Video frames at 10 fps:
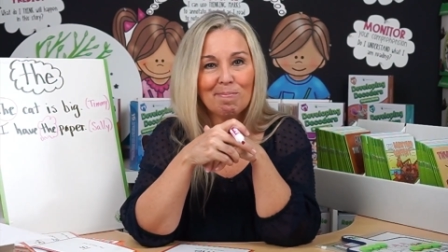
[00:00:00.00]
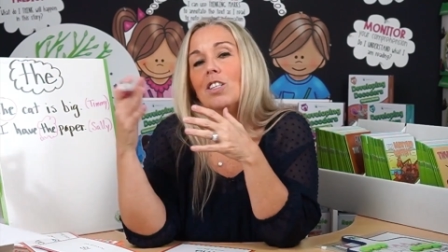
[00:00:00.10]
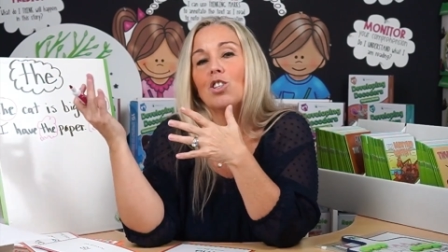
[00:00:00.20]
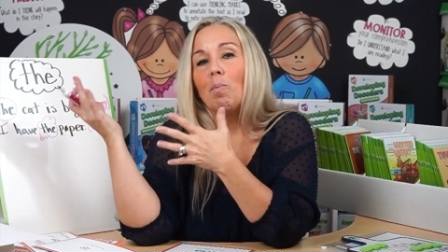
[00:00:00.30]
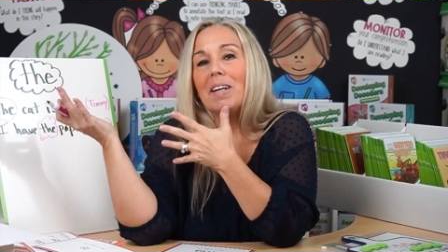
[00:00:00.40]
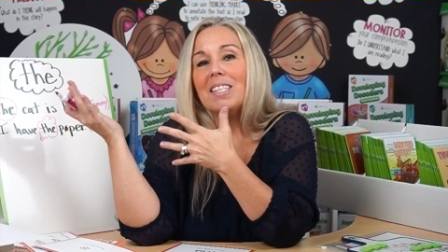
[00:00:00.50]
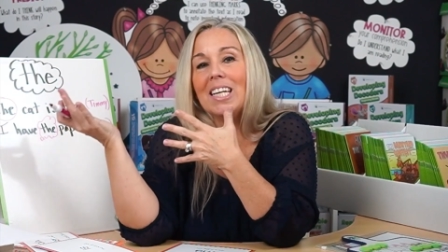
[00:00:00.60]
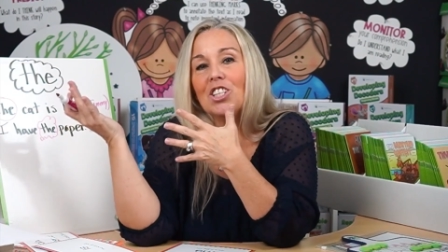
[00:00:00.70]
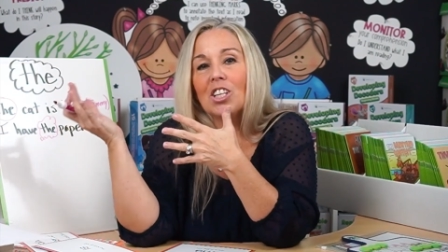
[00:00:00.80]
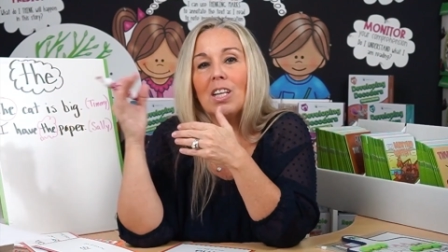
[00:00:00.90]
So by
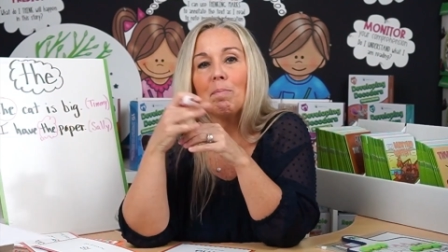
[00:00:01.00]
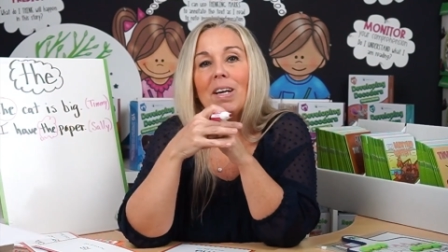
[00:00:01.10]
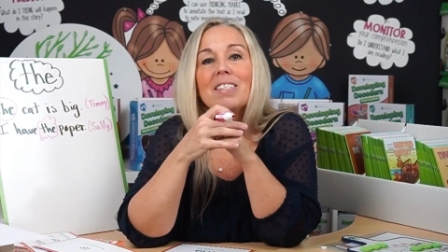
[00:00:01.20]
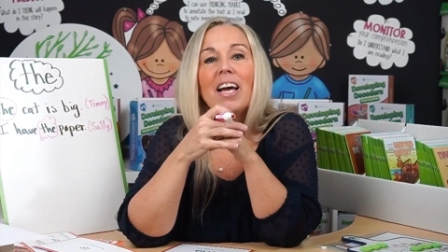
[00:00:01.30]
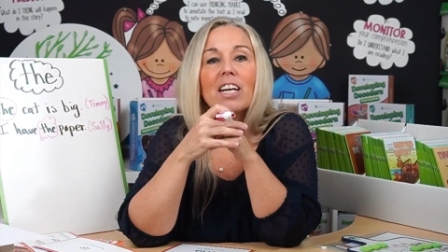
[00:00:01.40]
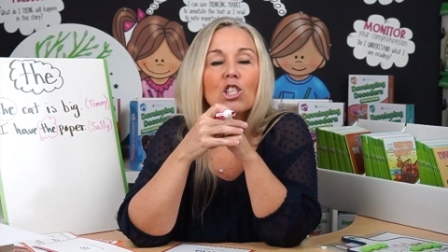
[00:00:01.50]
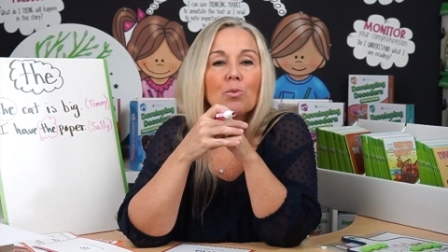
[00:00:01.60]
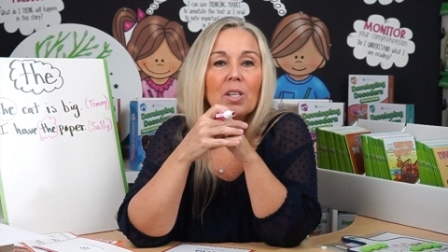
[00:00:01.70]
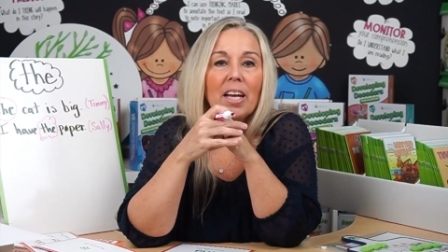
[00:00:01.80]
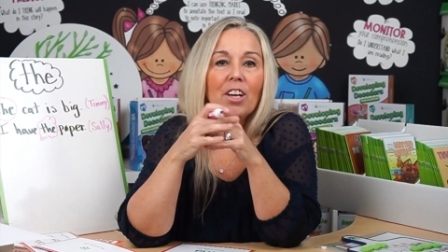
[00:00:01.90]
teaching them
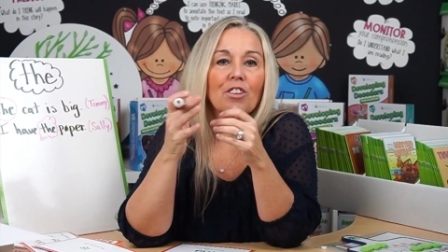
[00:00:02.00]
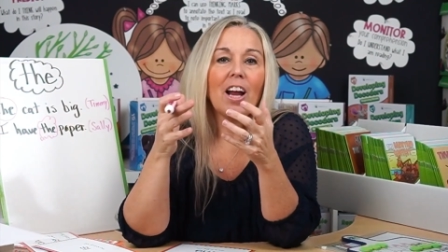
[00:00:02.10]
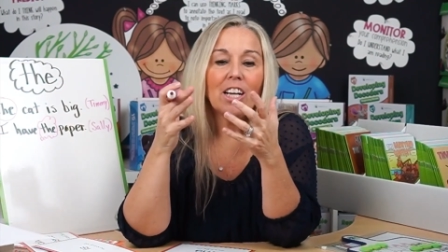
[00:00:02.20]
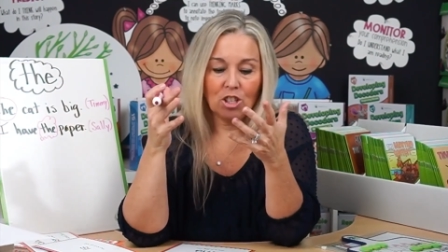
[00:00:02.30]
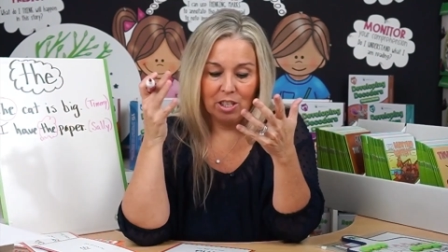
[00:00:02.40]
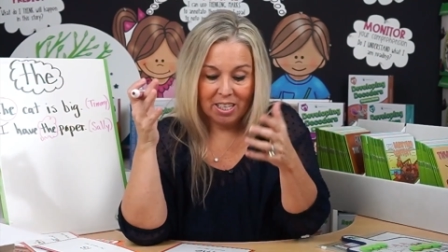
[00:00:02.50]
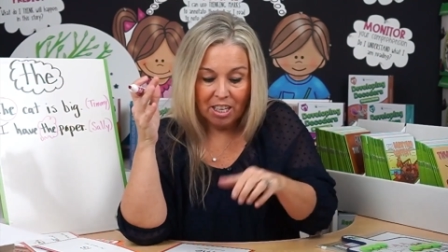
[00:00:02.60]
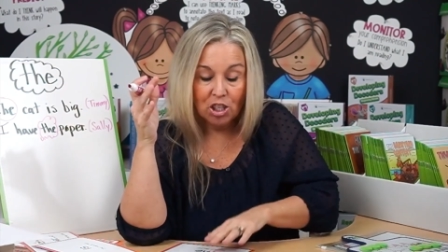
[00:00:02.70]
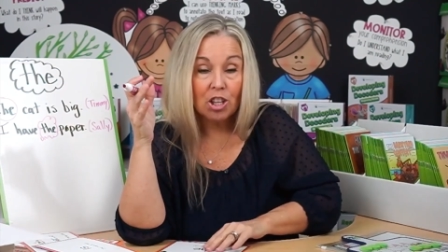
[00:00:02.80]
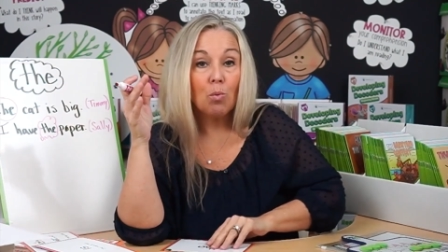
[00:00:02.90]
contextually, you're not just
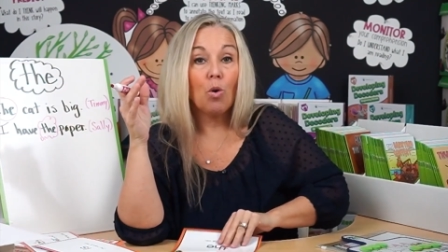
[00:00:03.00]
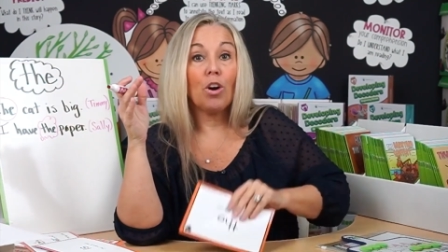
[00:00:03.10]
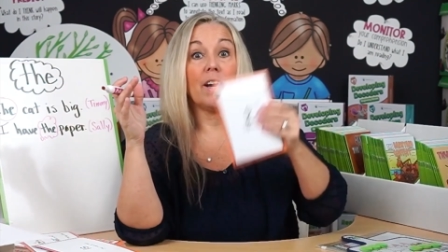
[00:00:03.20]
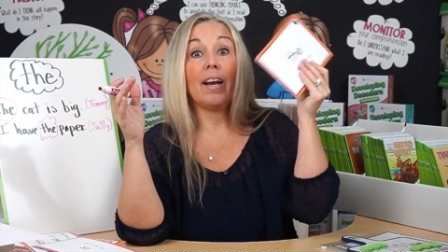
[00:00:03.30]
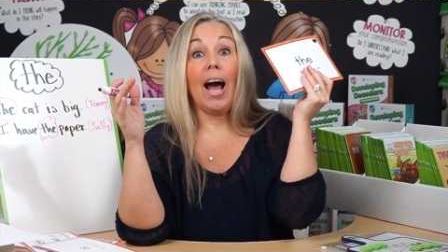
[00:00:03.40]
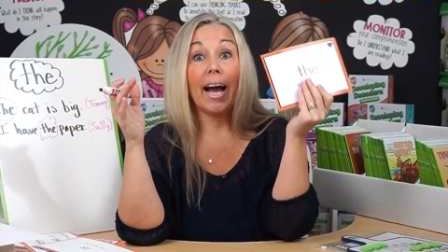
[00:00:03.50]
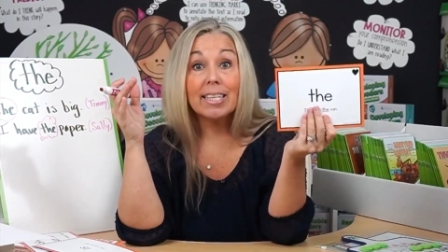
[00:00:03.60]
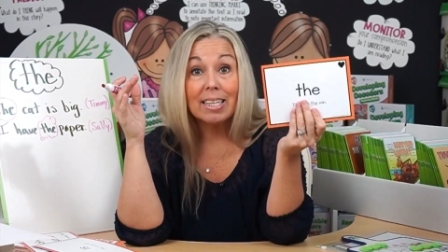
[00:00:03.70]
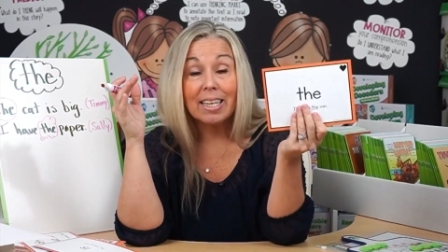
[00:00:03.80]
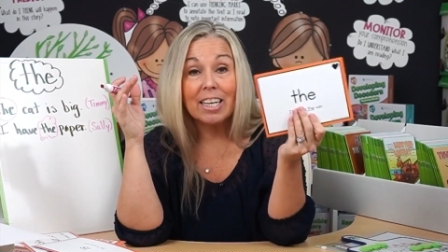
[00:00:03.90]
teaching the word in
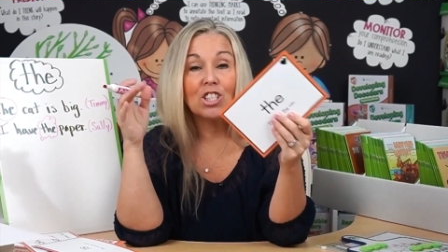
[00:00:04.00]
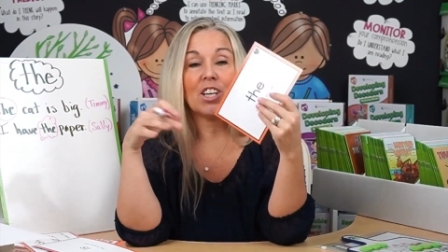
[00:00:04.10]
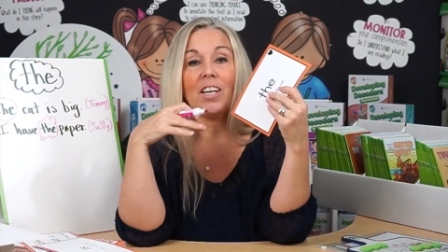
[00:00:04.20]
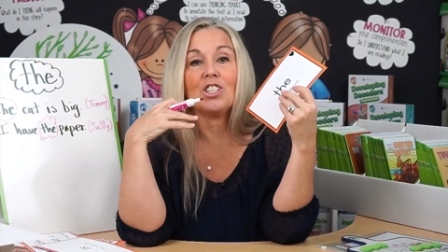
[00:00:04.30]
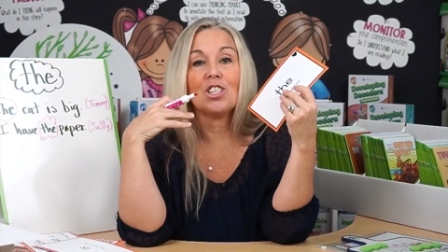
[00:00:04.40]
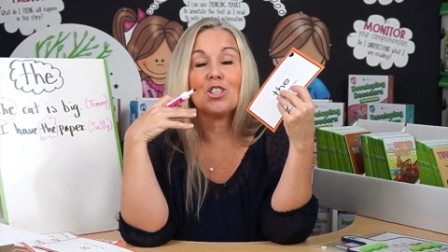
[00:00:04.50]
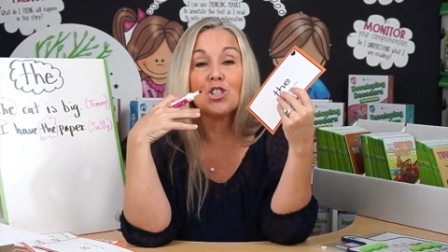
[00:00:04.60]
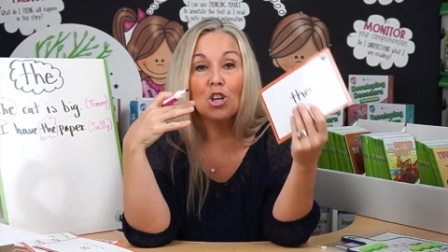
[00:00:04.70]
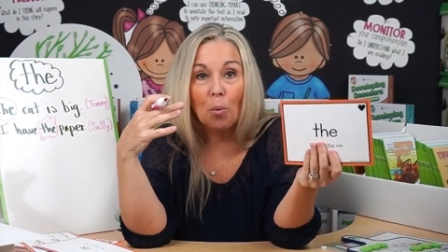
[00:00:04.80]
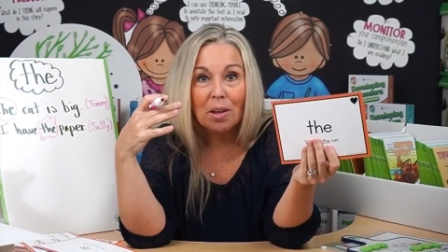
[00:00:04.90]
isolation and just
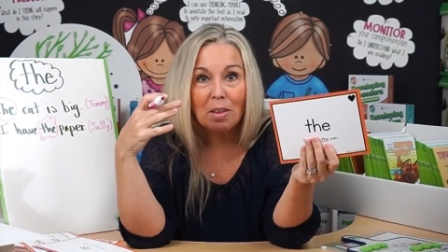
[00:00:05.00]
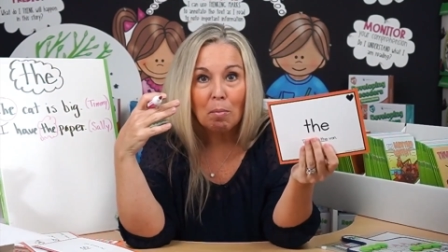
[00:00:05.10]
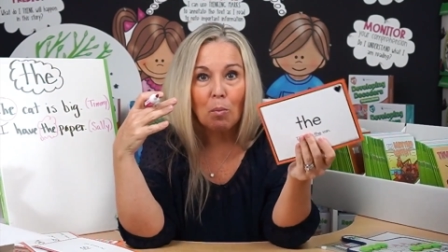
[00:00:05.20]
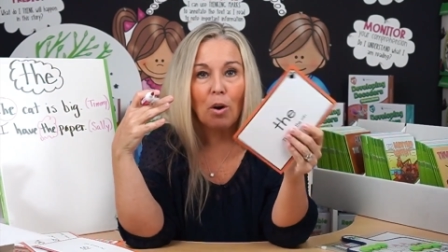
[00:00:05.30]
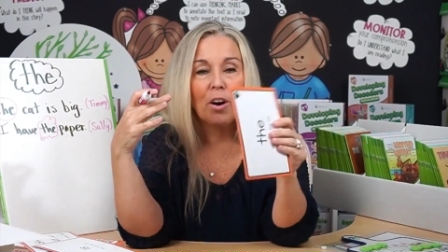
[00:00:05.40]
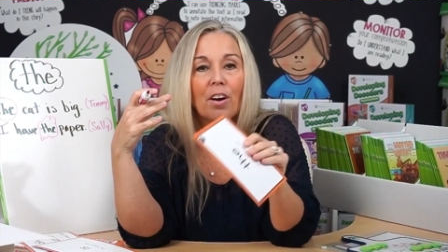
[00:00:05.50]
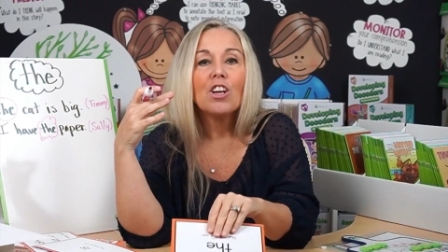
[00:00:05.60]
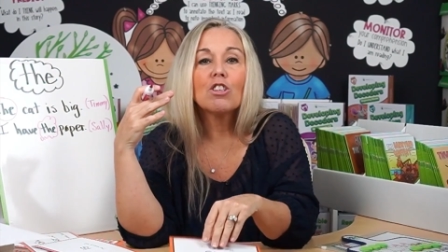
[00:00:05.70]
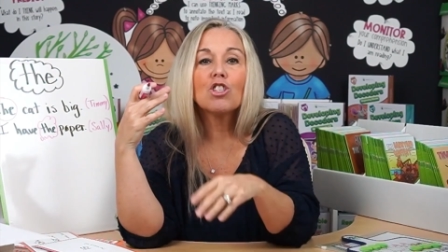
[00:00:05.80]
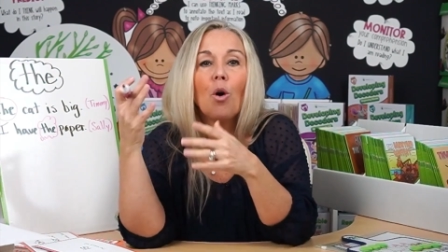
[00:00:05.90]
showing them a word.
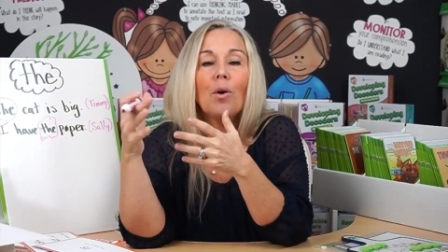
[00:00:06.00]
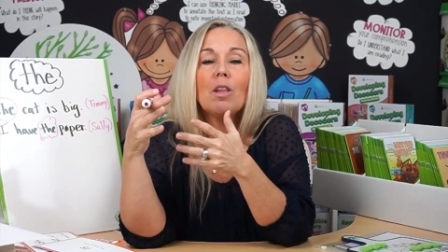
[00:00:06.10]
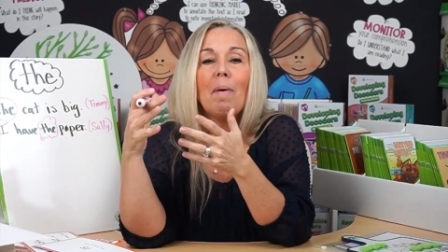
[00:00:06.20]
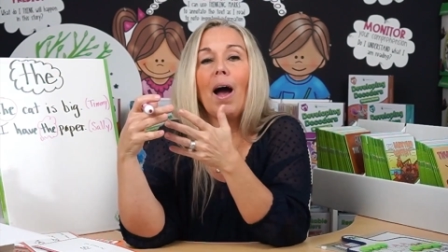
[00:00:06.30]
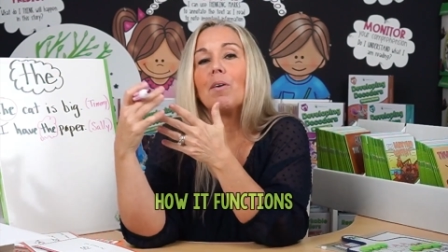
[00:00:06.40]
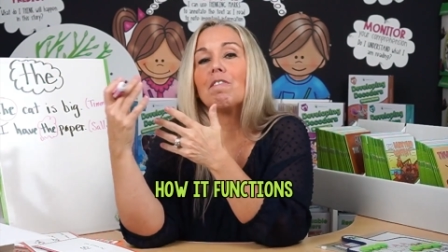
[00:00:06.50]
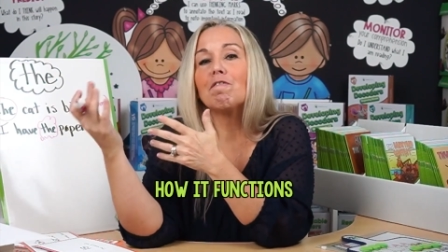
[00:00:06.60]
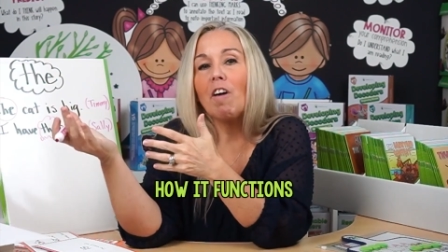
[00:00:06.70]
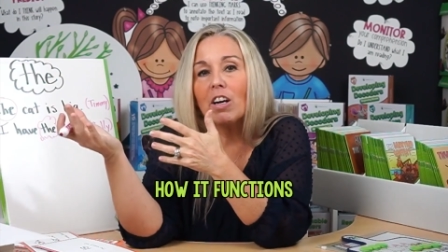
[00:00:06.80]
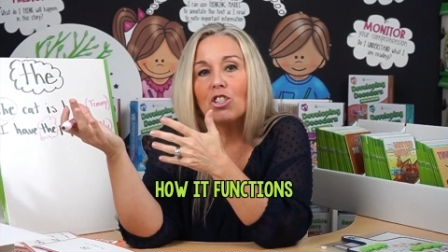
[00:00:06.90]
You're showing them how it
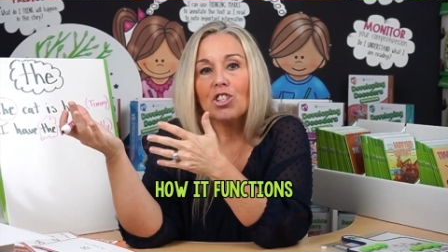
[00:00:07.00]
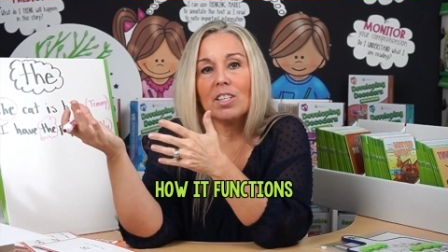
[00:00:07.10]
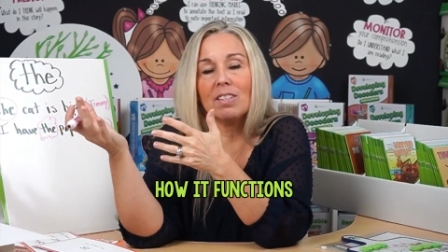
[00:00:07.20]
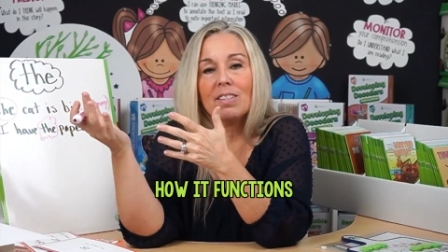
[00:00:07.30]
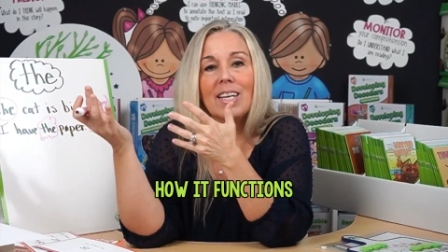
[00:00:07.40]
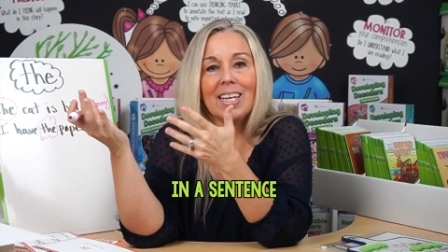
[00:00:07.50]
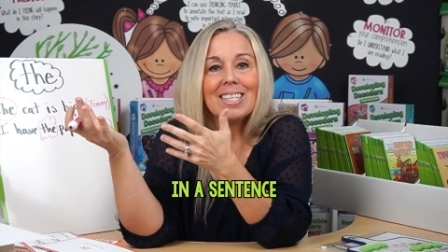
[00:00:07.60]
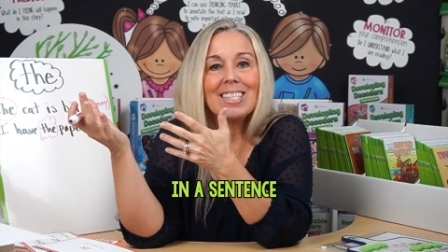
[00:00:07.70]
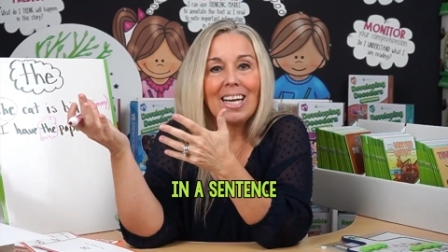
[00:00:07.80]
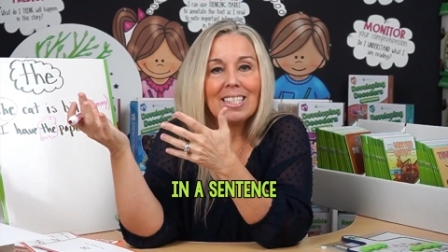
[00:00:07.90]
functions in a
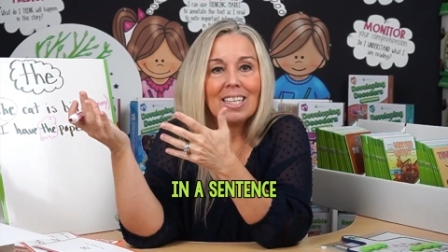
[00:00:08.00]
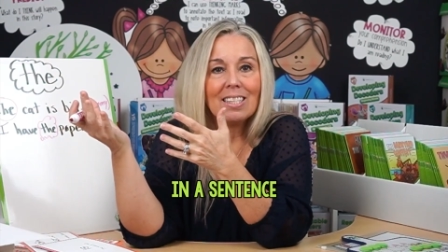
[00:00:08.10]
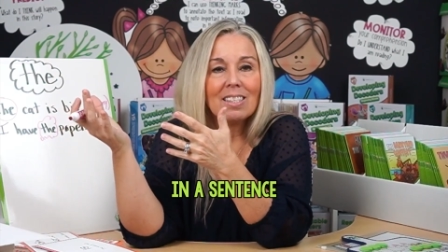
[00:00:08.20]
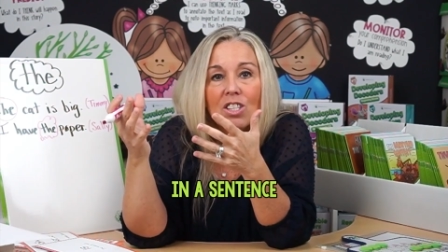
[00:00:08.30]
sentence.